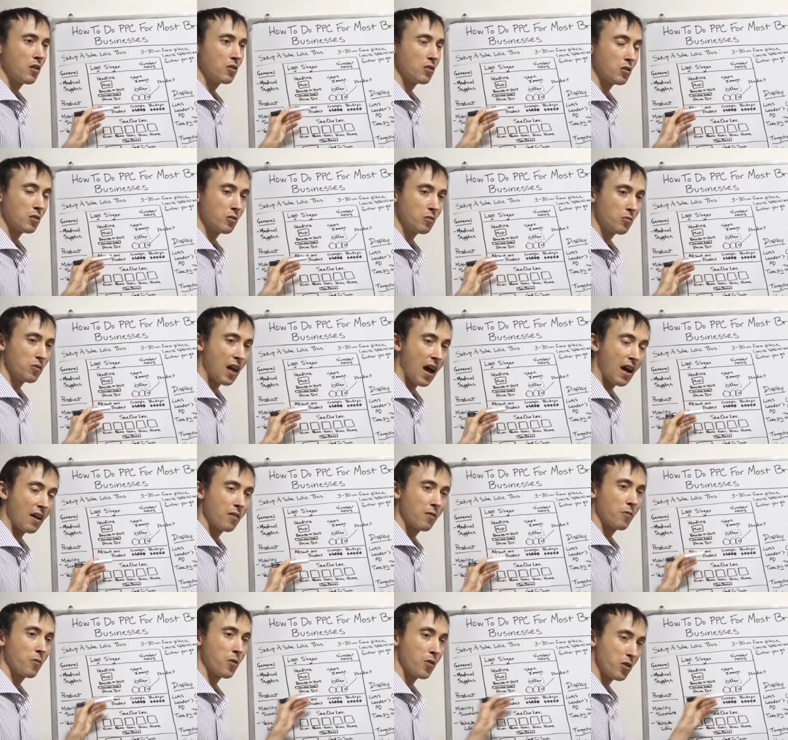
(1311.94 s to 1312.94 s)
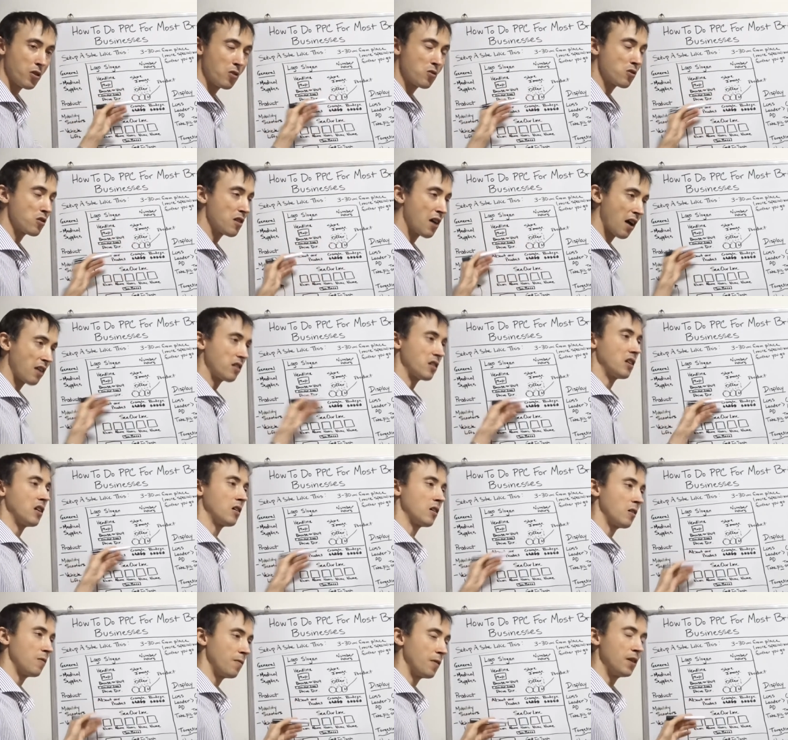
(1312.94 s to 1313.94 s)
for the user not to
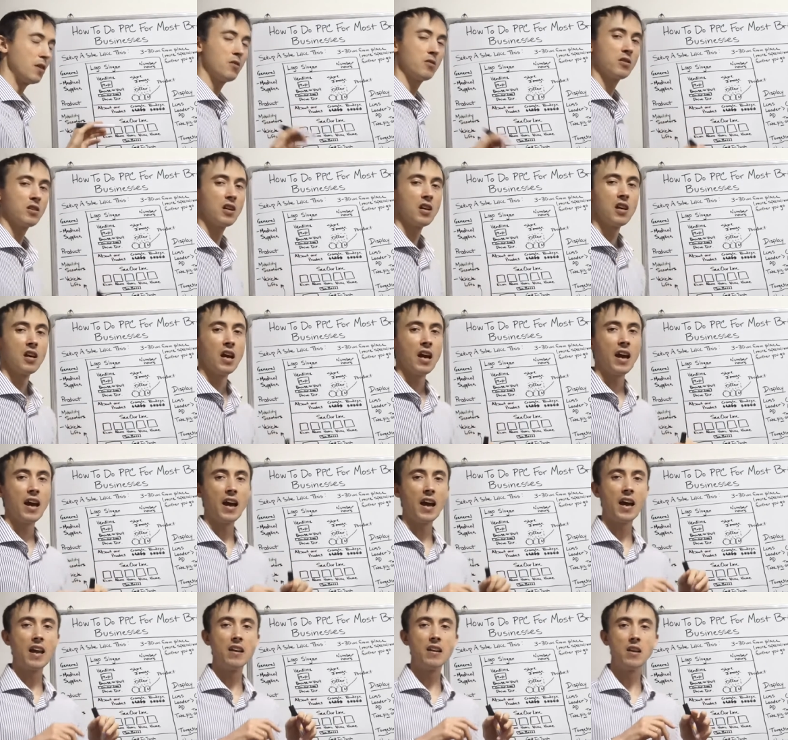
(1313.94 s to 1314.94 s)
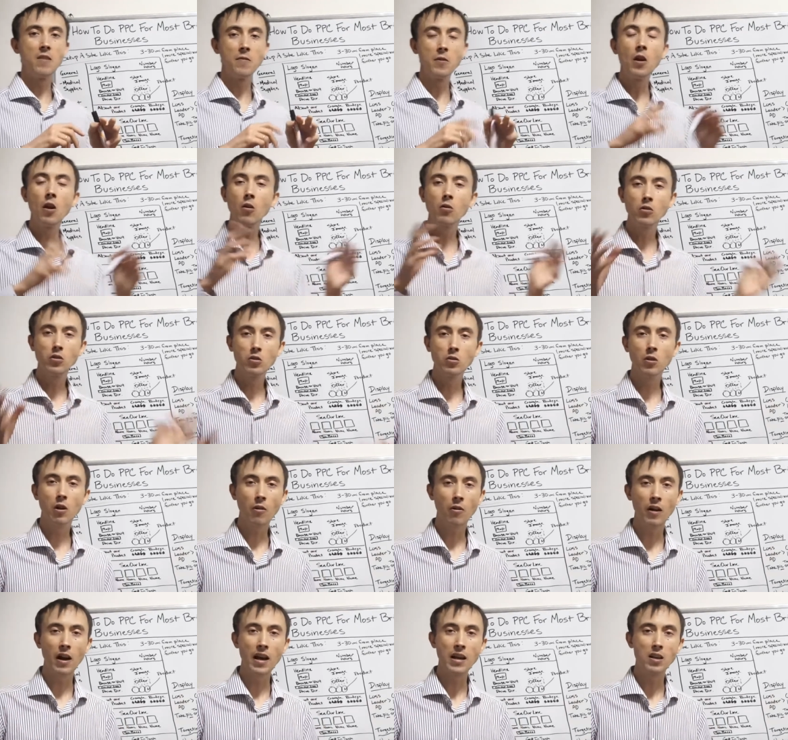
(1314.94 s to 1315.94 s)
get confused. And if you don't do
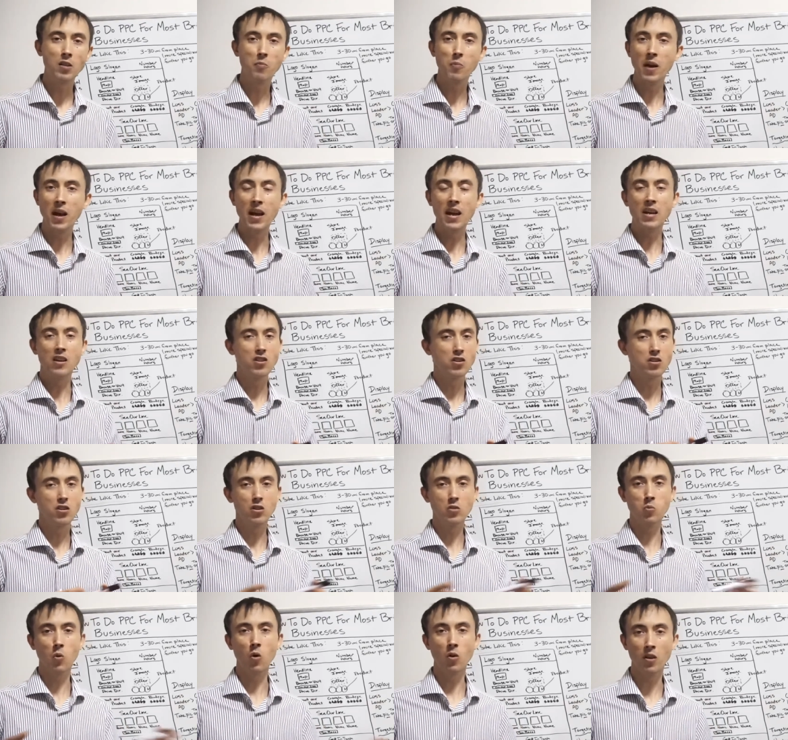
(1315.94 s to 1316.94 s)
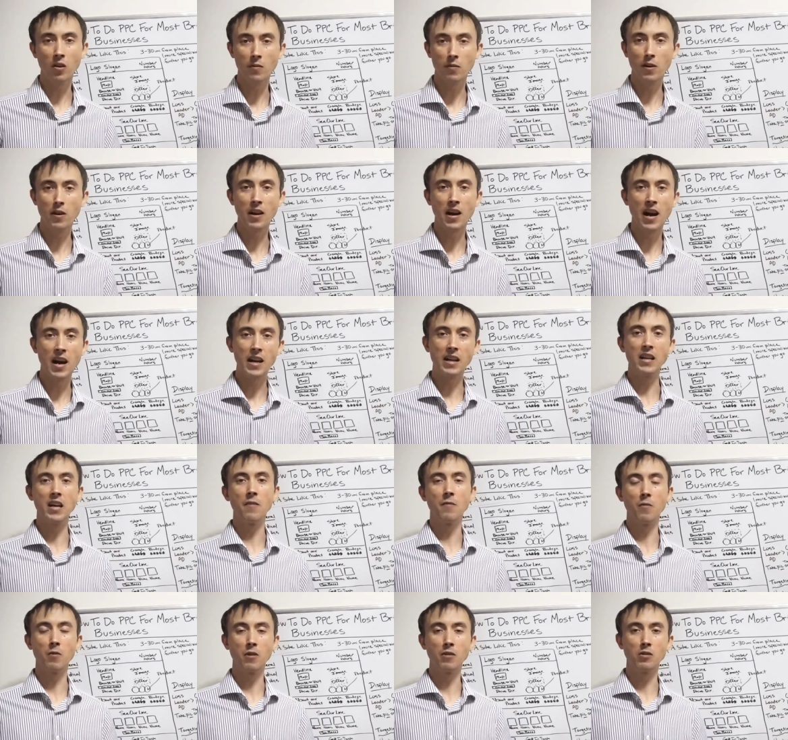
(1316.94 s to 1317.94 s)
it right, your page just won't convert high
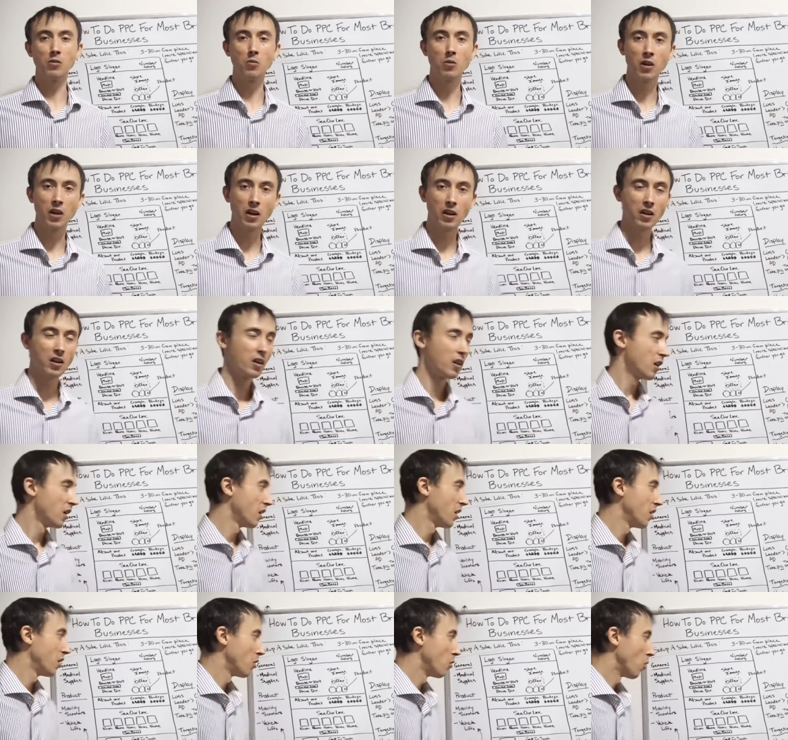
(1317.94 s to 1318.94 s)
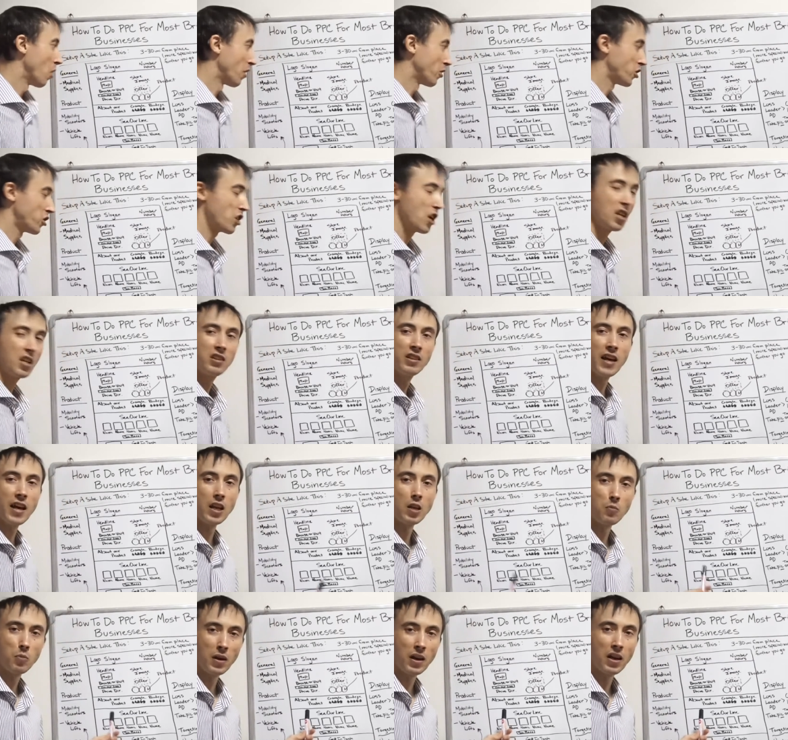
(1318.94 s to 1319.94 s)
enough for it to work. A shitty
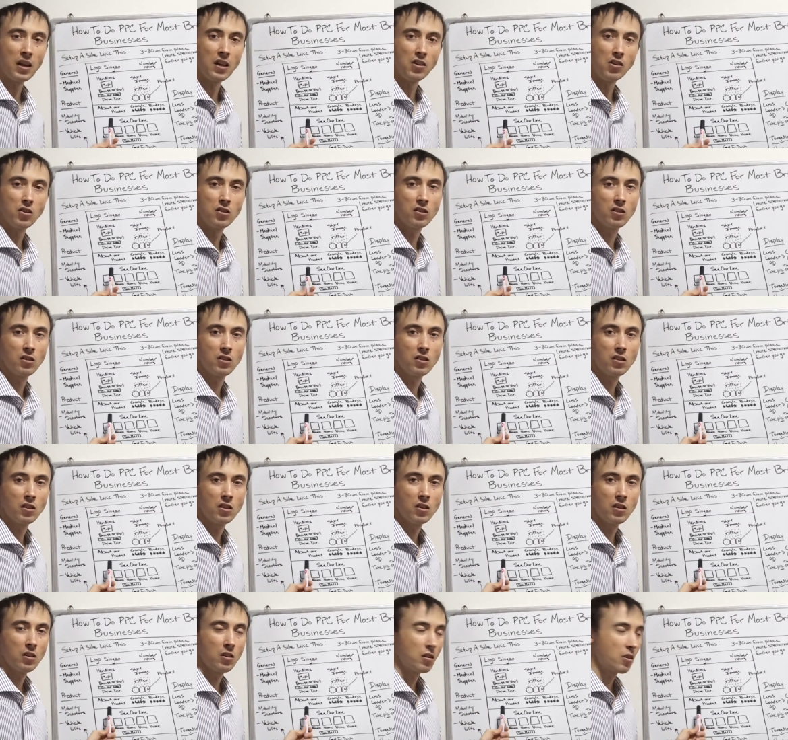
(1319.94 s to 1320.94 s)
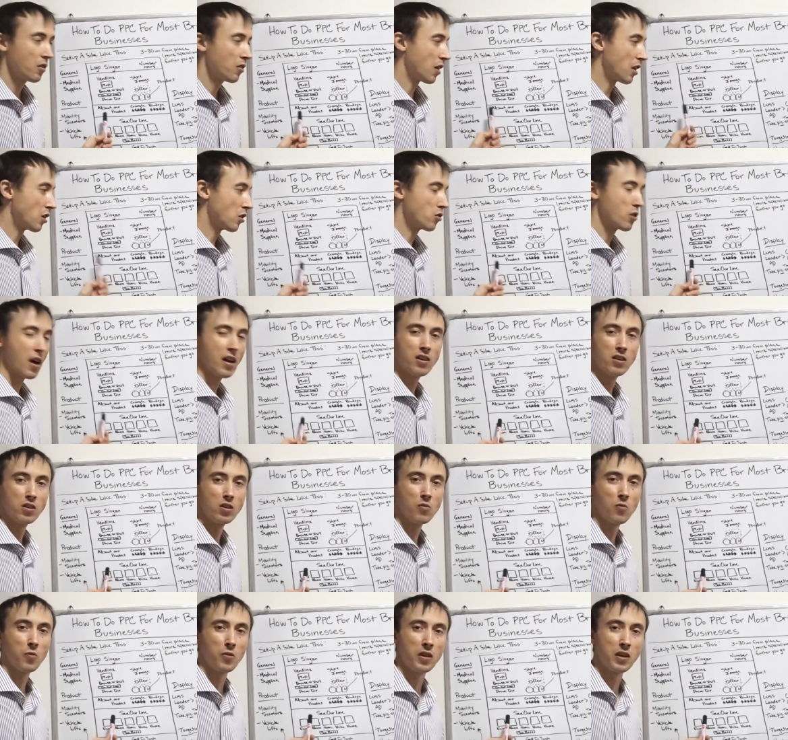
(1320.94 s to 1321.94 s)
landing page that you try to
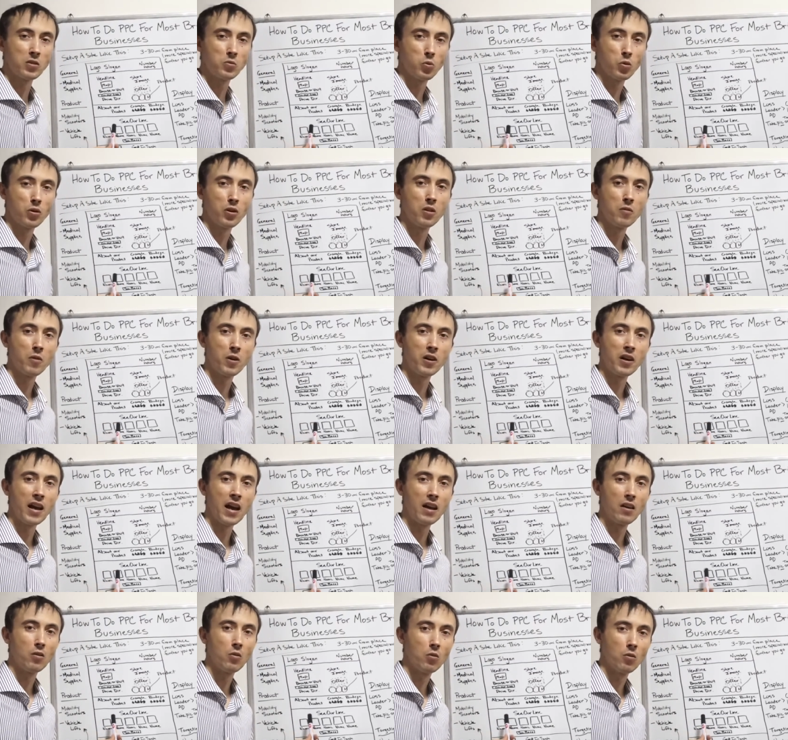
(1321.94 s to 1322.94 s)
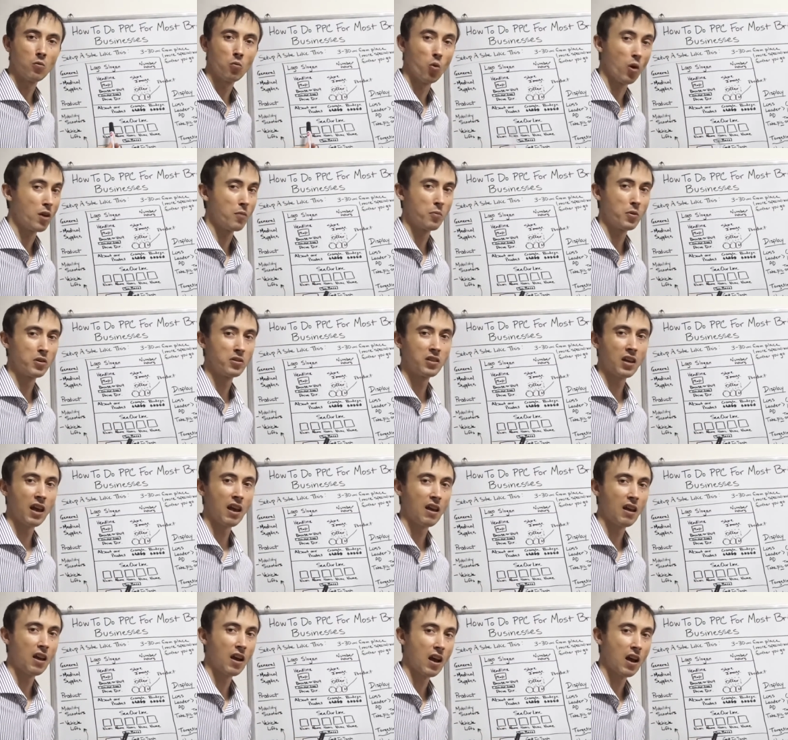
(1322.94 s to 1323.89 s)
do for this will convert at 1%.